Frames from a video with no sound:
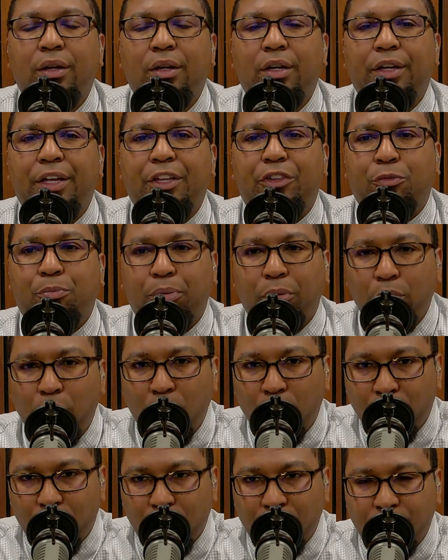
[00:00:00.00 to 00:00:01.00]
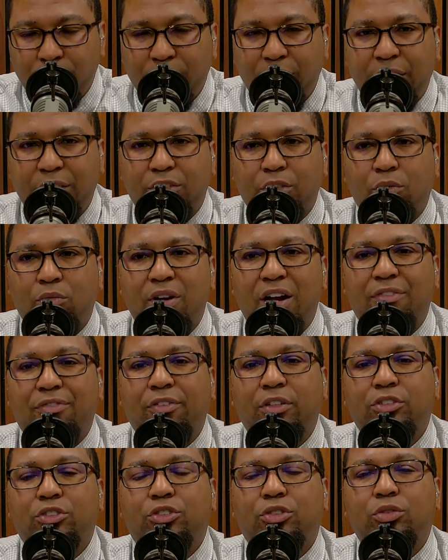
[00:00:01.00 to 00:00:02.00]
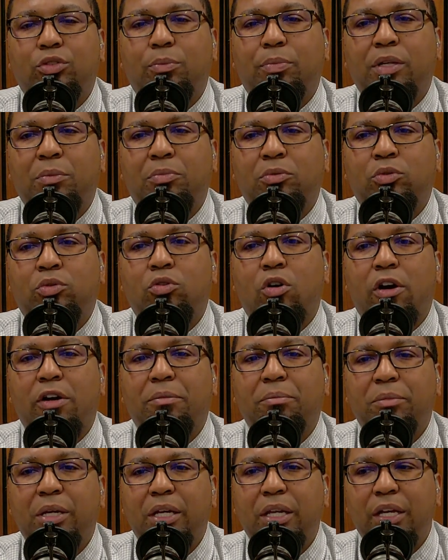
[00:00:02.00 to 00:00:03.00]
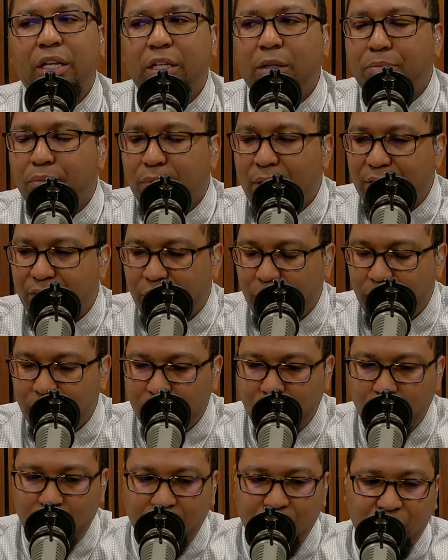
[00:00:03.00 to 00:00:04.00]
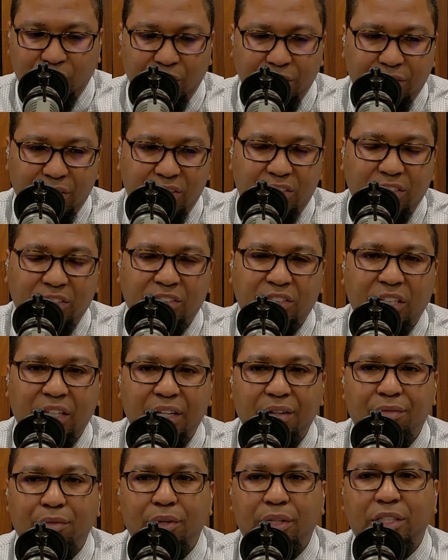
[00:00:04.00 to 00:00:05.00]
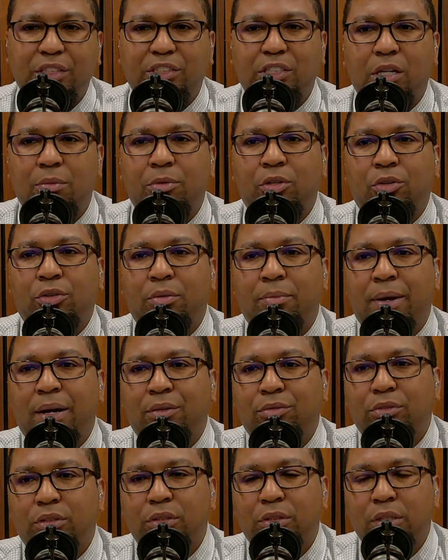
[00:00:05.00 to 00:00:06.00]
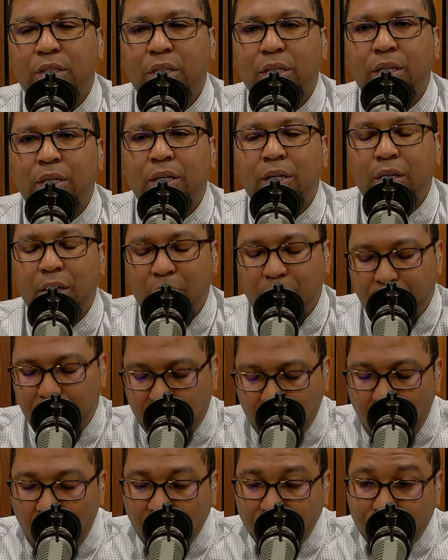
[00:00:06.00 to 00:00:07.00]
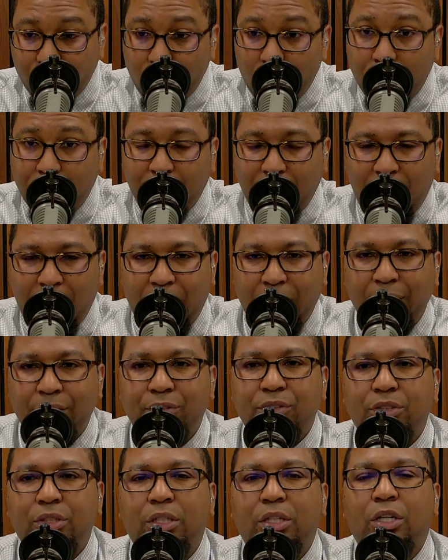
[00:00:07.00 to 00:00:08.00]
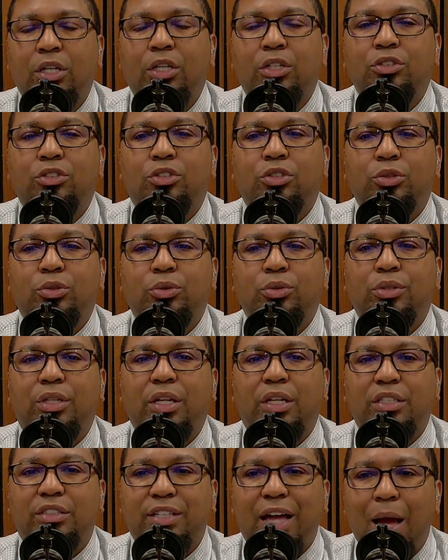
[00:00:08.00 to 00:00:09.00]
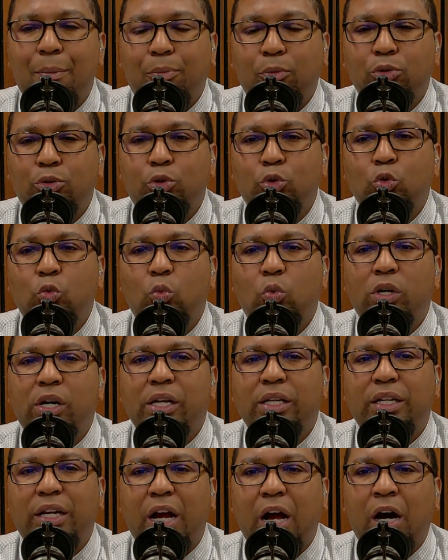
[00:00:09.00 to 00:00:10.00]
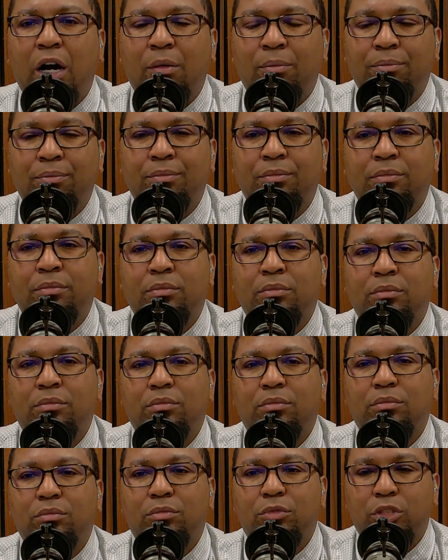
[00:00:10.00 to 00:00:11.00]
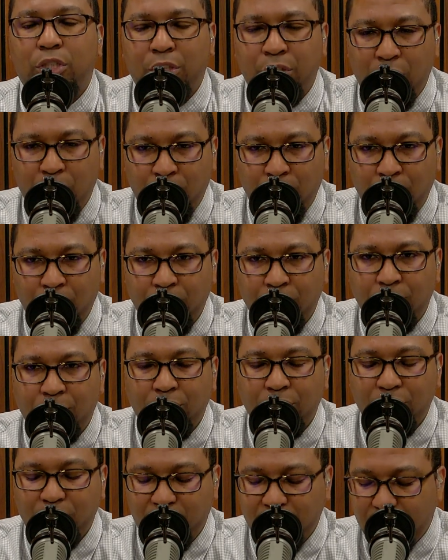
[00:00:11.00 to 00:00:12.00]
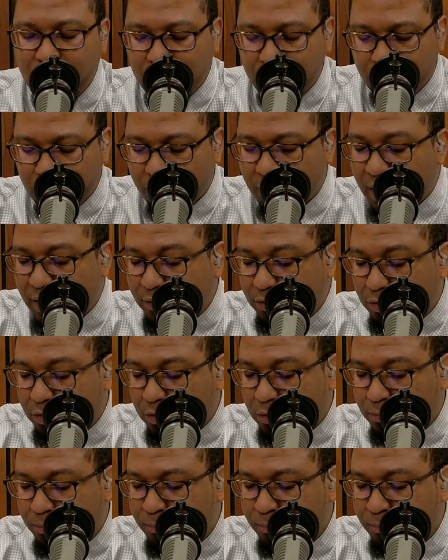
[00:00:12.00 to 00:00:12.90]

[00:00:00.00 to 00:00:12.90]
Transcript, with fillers: It's plural. It's a reference to the people who are immediately present when Jesus is delivering the Sermon on the Mount, but it also applies to the disciples who would come to know Jesus Christ.